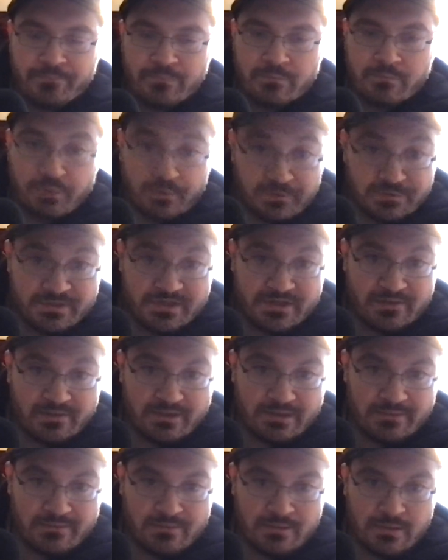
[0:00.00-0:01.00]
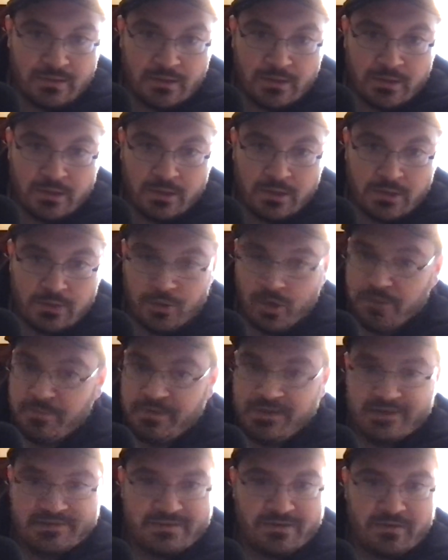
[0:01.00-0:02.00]
personally. Not
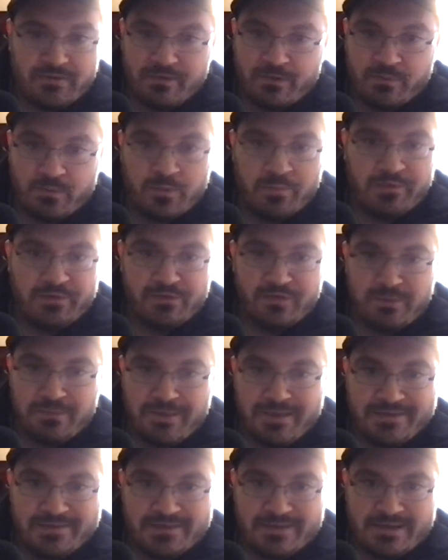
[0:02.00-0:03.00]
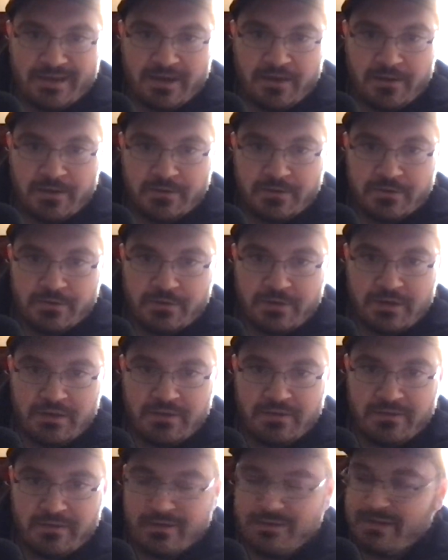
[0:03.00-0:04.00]
because I don't think Ripley's an amazing character or
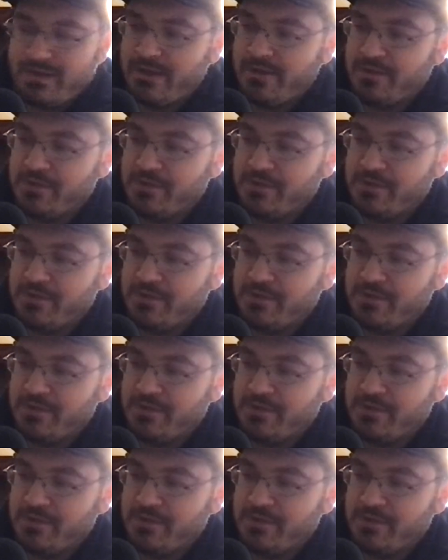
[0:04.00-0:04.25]
anything like that.